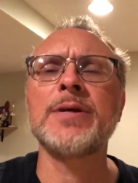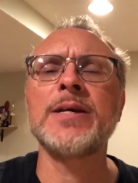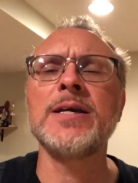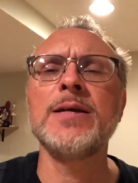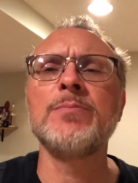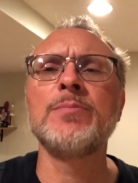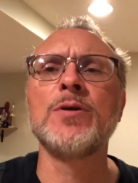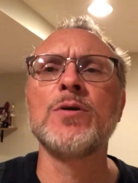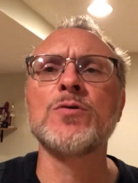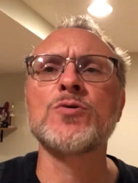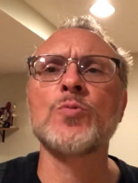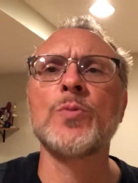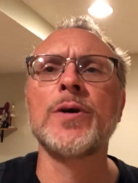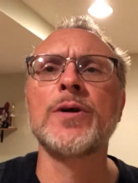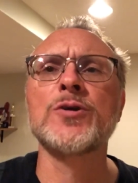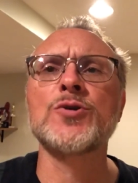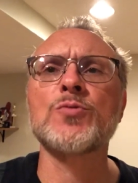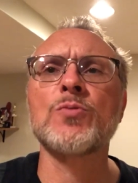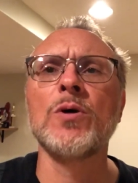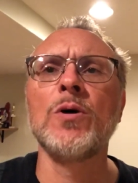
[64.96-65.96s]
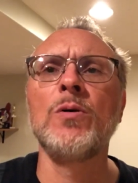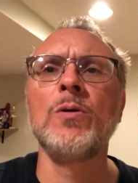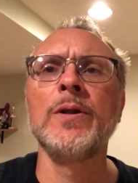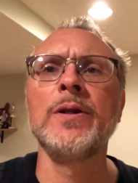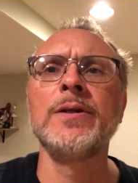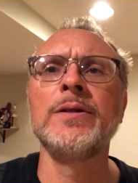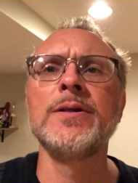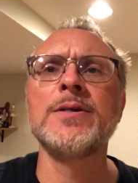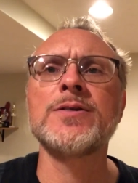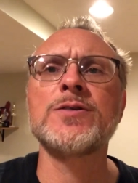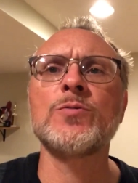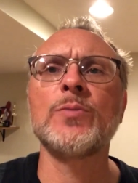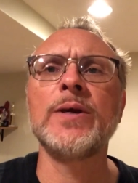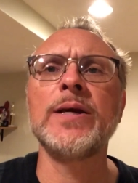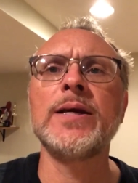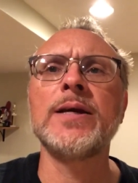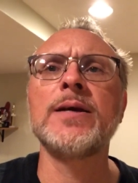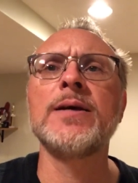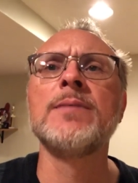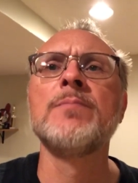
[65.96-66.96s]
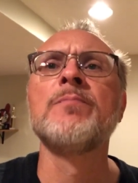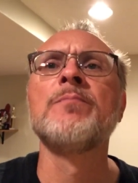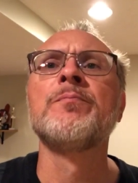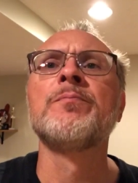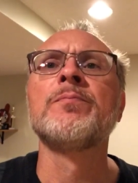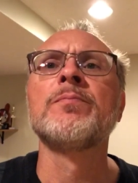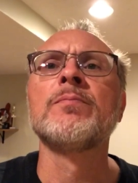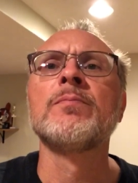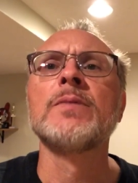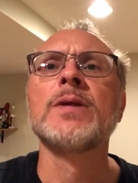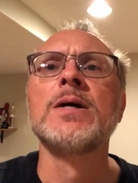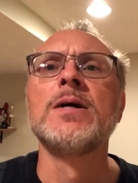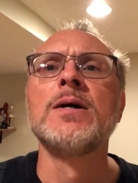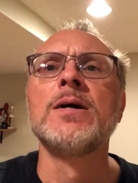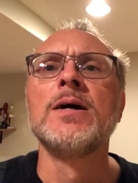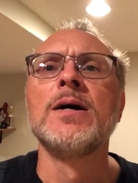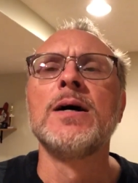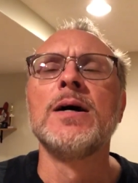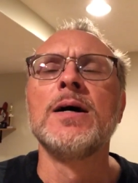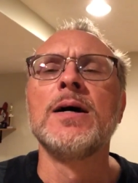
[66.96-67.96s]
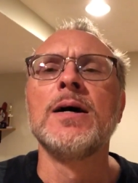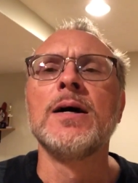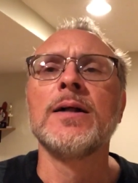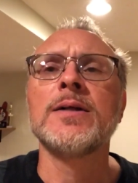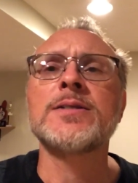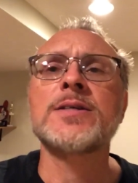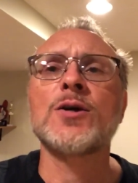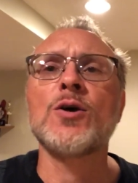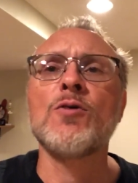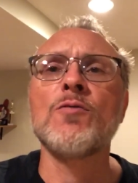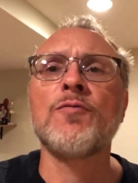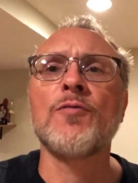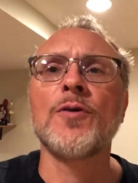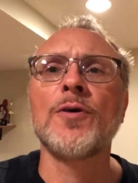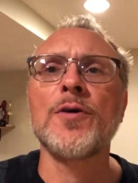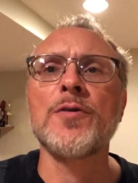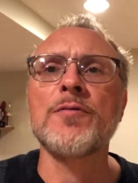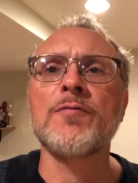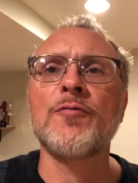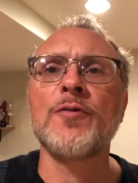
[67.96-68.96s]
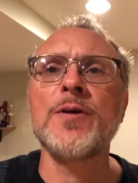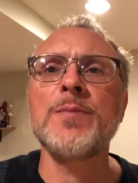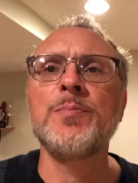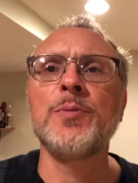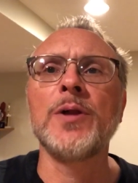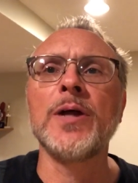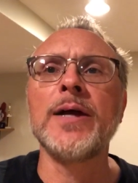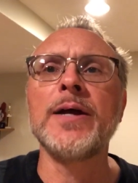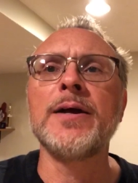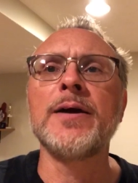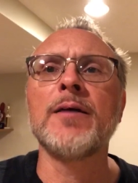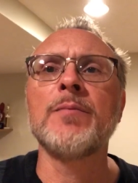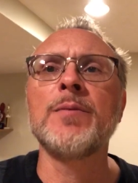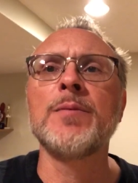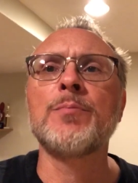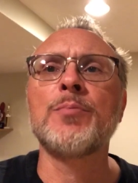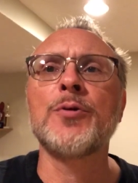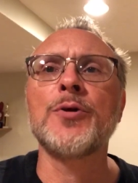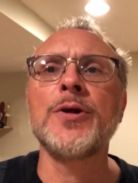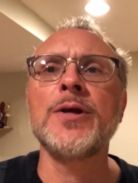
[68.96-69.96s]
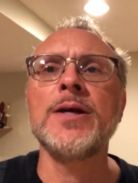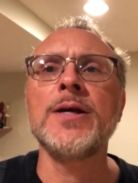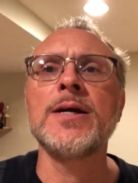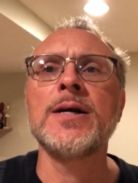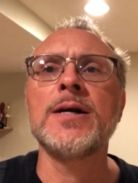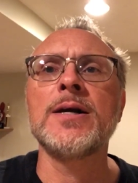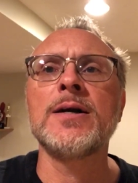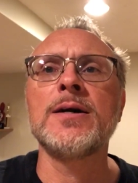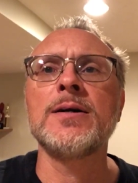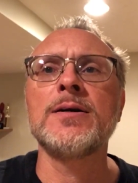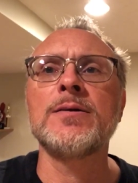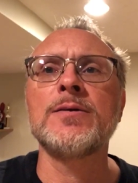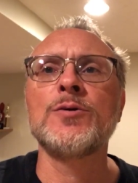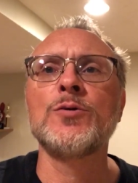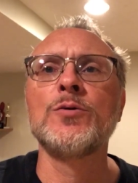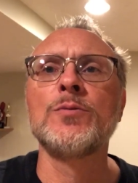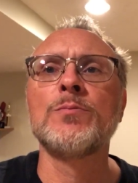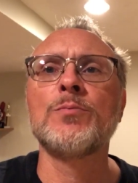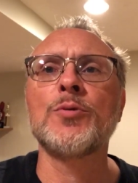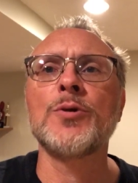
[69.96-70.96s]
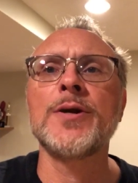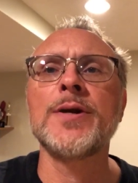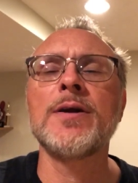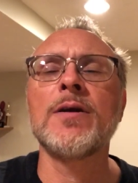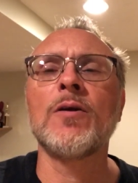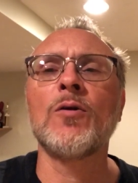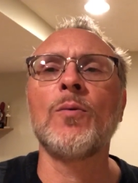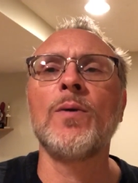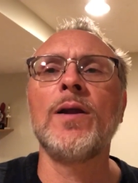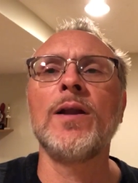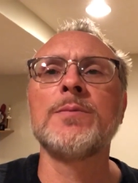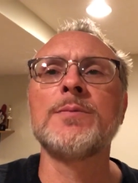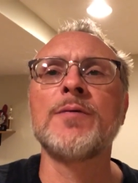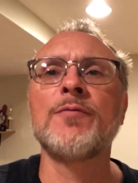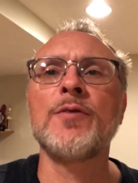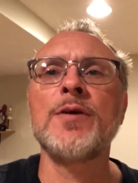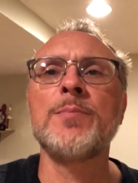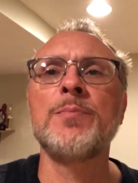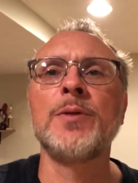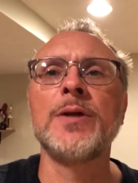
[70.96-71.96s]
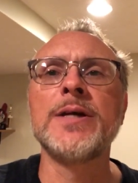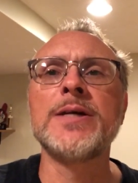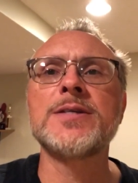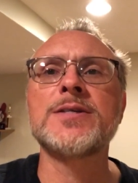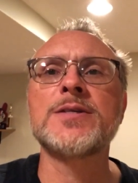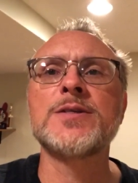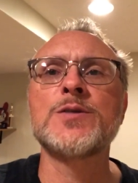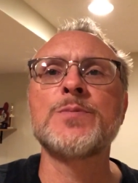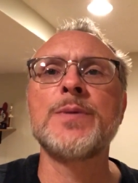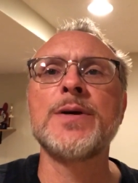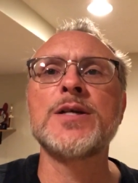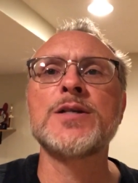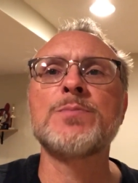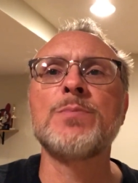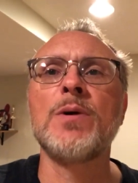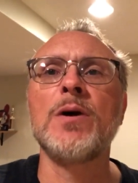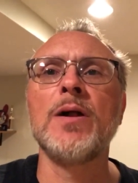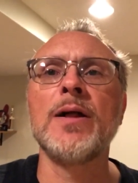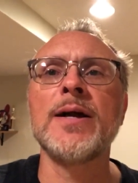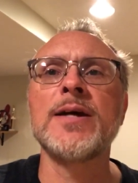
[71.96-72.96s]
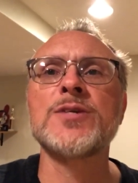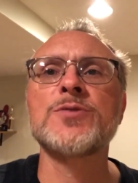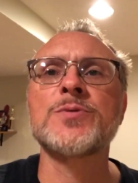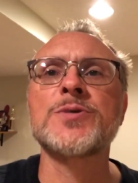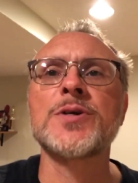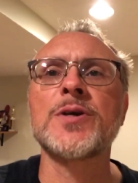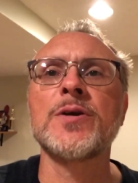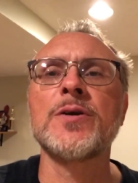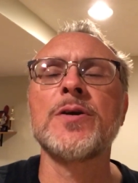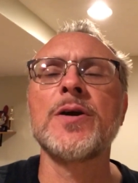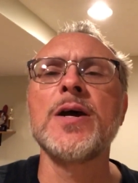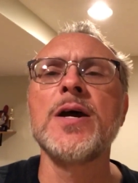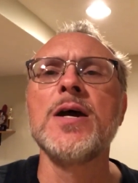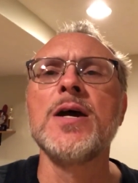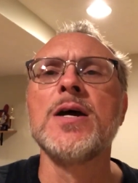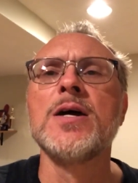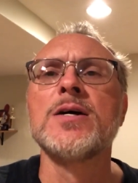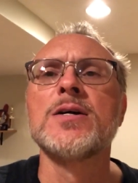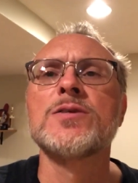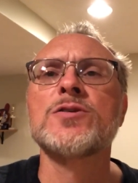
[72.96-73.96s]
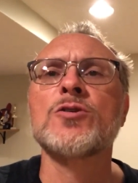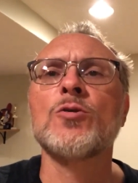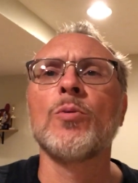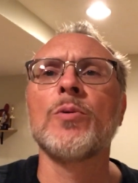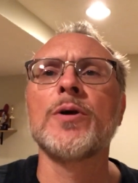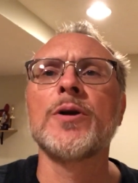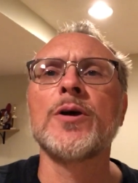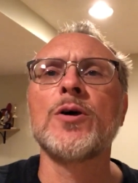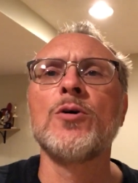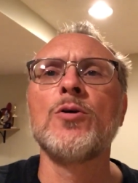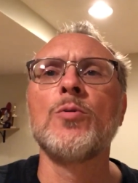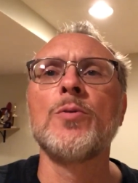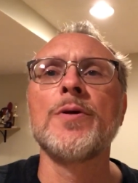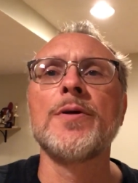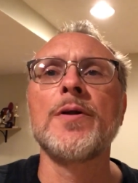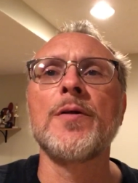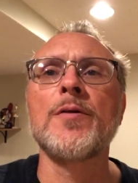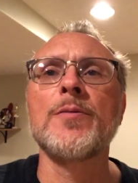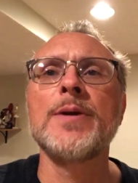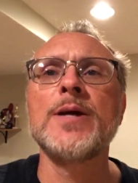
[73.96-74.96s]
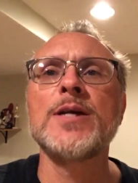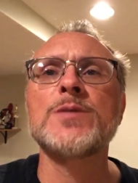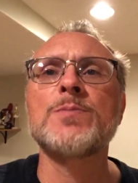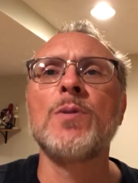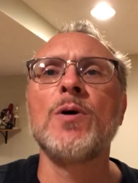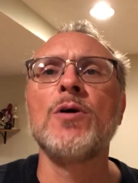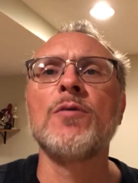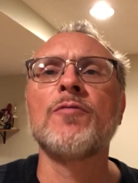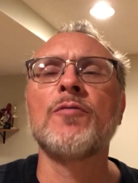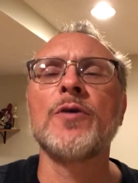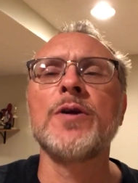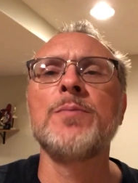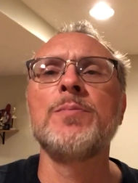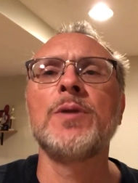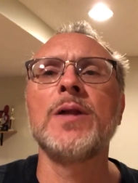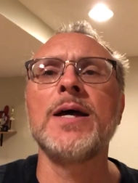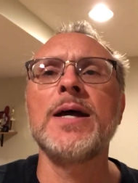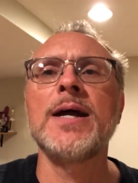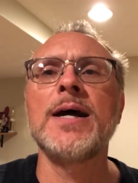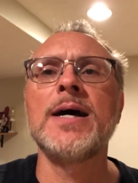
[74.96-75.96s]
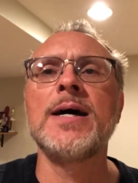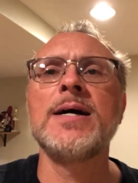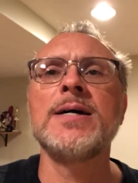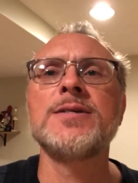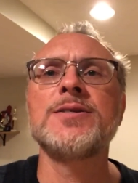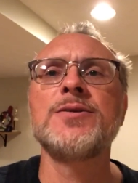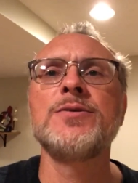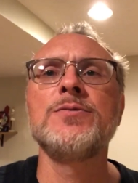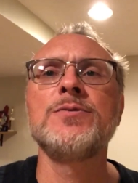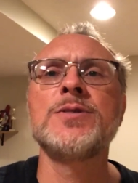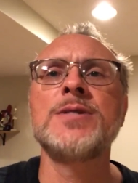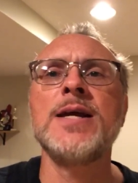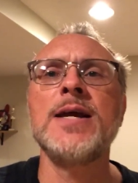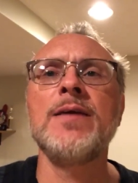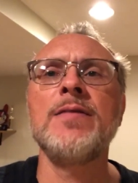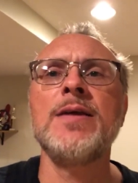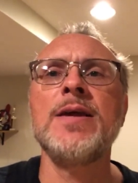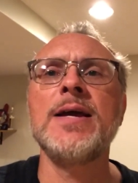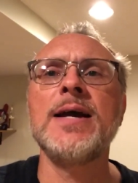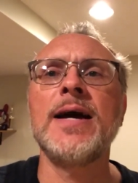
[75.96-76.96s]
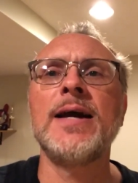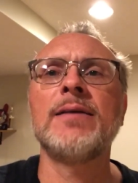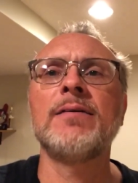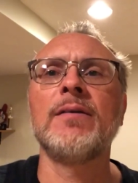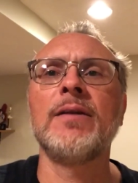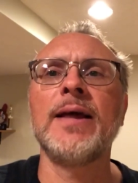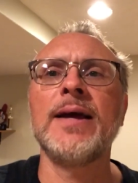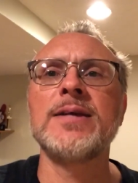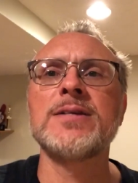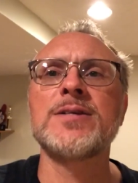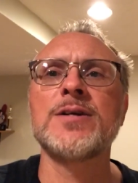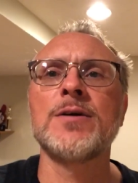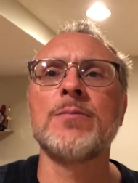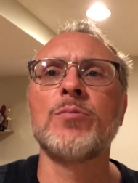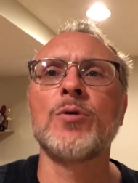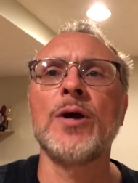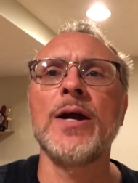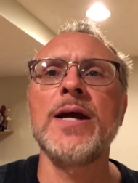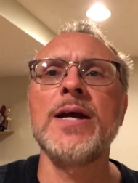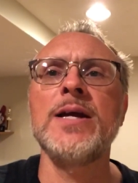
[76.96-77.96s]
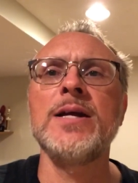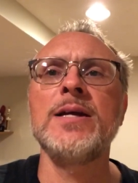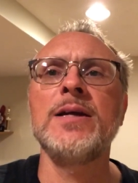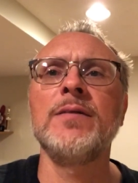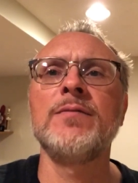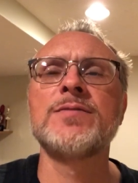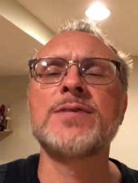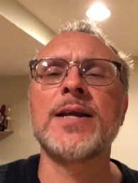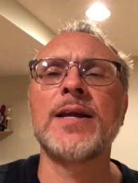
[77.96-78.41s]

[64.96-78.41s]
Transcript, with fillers: Keep those winners rolling this week. Let's go for another free play here. I've been pretty uh, doing pretty darn well on my free plays since baseball has returned. So we're going to go with another baseball free play on Tuesday. The Atlanta Braves.